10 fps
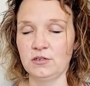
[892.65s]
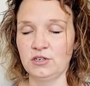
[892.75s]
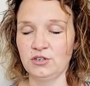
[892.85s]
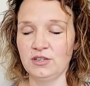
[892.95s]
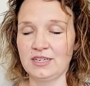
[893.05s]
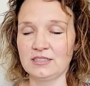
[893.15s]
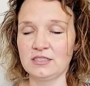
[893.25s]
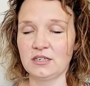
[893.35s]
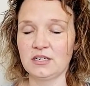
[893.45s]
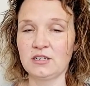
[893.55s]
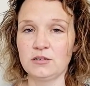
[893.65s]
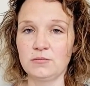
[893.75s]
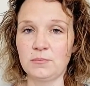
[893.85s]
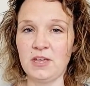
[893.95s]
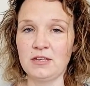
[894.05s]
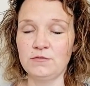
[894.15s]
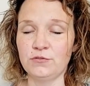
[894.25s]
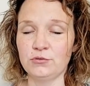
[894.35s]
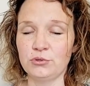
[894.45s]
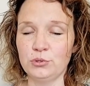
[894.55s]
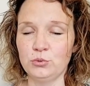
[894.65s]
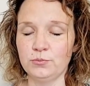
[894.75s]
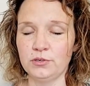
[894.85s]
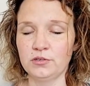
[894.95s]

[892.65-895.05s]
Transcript: You're like stuck in a painful loop